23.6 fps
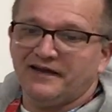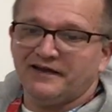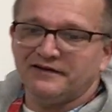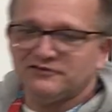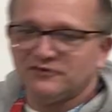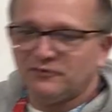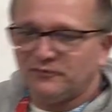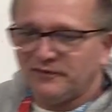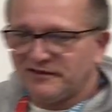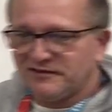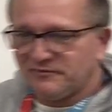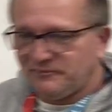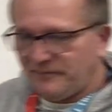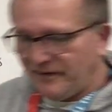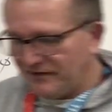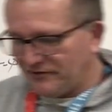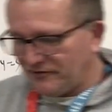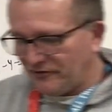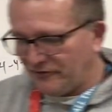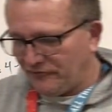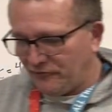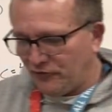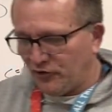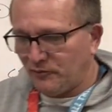So we expect our
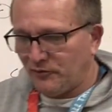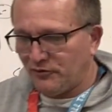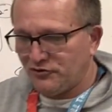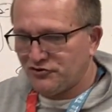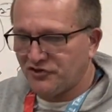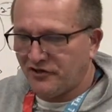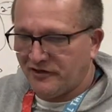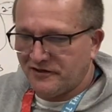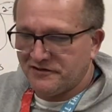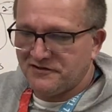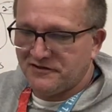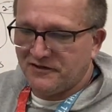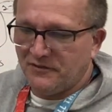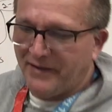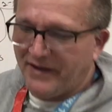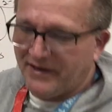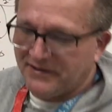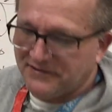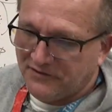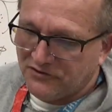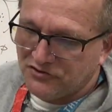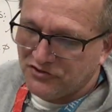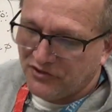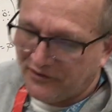formal charge to match
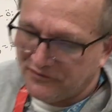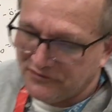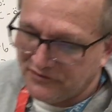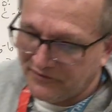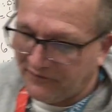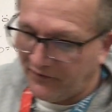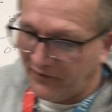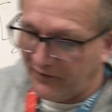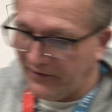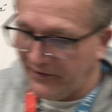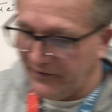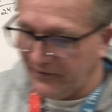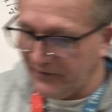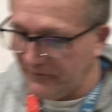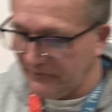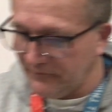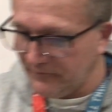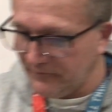the charge of our ion.